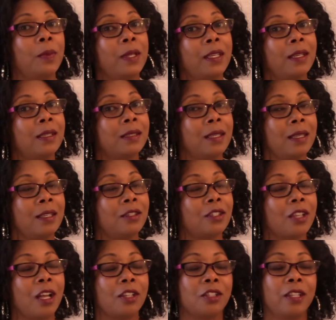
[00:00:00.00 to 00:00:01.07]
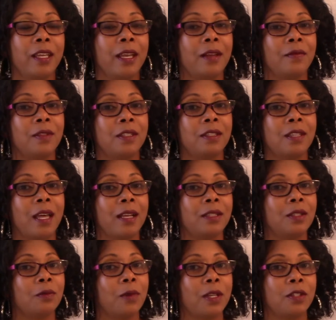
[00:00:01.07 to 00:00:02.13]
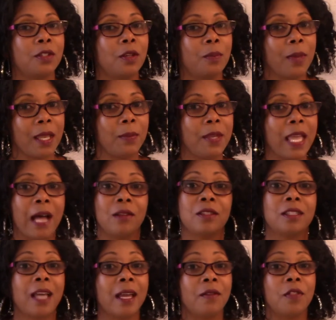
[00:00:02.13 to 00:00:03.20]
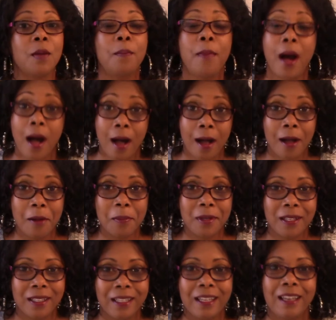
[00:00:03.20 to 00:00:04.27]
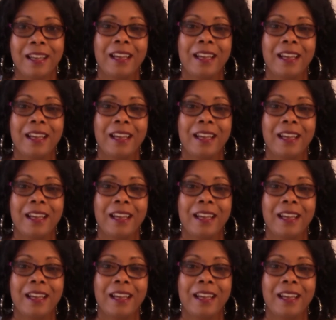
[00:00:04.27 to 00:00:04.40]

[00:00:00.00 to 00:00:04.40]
because he and Sasha have decided to raise their baby outside of the mob.